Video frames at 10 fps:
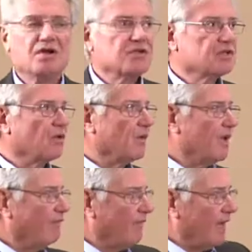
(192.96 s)
So
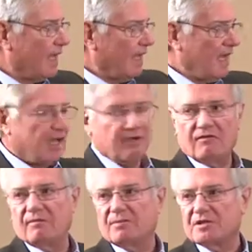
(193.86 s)
if I
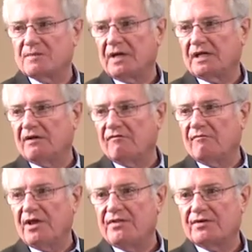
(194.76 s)
have a prospective
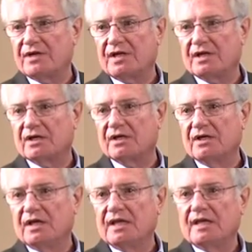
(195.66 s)
mother here
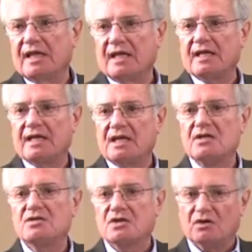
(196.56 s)
getting
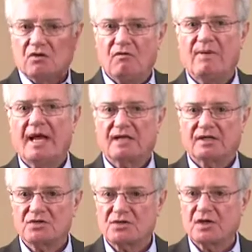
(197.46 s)
into low back
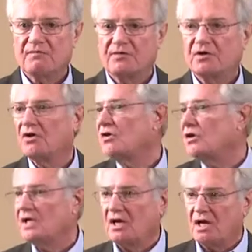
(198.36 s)
discomfort
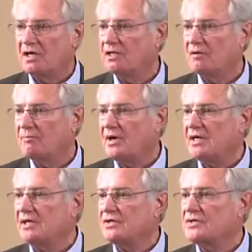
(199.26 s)
early on in the
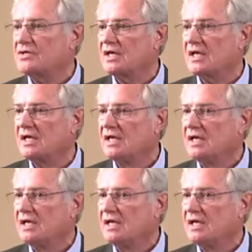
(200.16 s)
pregnancy,